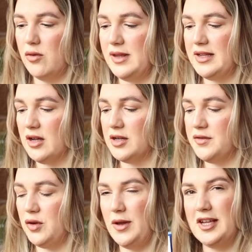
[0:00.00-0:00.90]
these last
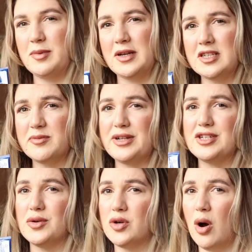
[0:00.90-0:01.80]
few weeks because it's been
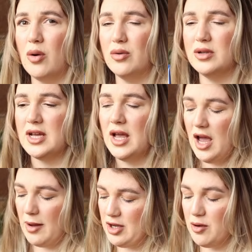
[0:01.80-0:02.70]
so cold.
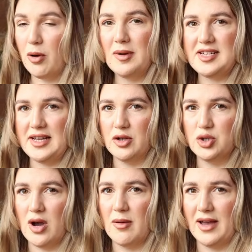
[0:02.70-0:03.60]
I mean, you can probably see how
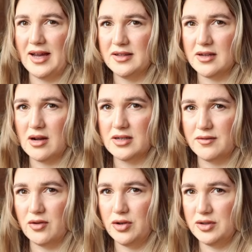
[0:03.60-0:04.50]
dry my hands are because
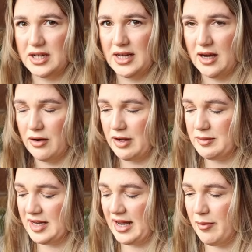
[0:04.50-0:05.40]
I've not used any hand cream
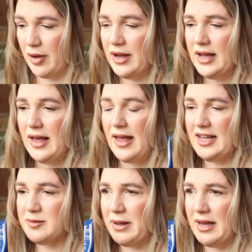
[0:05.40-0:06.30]
today, but
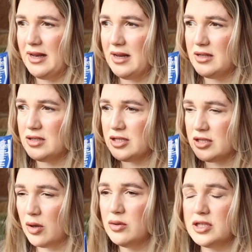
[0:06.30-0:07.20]
it's been
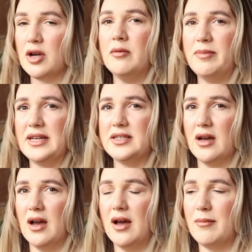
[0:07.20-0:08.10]
so
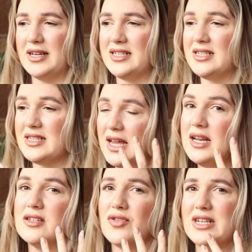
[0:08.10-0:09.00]
bitter. My skin
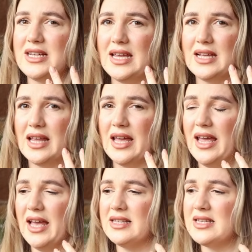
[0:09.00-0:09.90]
has really taken the
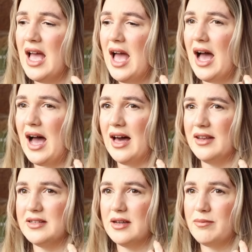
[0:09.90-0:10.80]
hit,
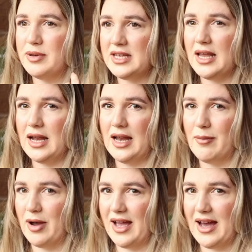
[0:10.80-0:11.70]
and particularly
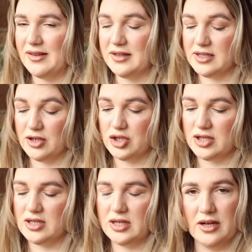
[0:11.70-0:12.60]
my hands are
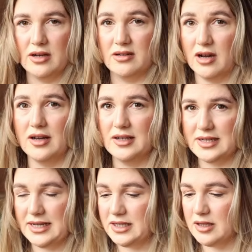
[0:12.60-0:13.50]
just in a dire
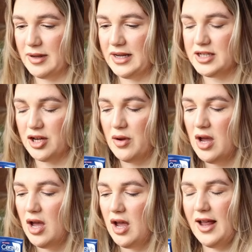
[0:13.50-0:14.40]
state at the minute. So
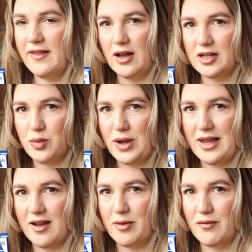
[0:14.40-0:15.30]
in the last
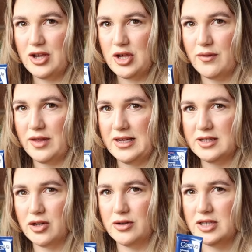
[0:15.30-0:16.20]
week I've been reaching for these
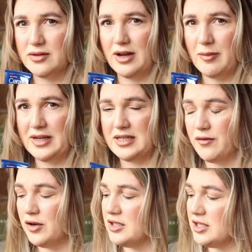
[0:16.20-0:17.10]
and noticed a really big
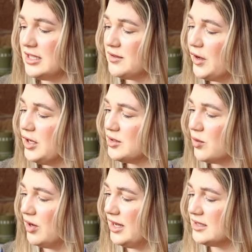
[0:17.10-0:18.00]
difference. So this first
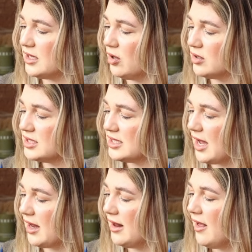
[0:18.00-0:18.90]
one is the
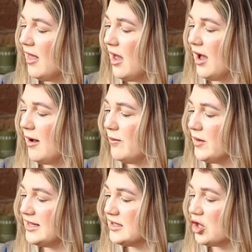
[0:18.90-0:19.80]
L'Occitane,
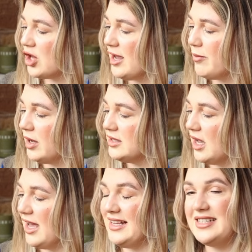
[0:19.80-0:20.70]
it's the Shea
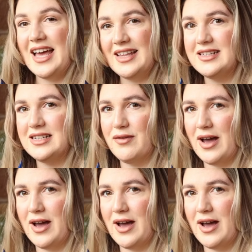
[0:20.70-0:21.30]
Butter Intensive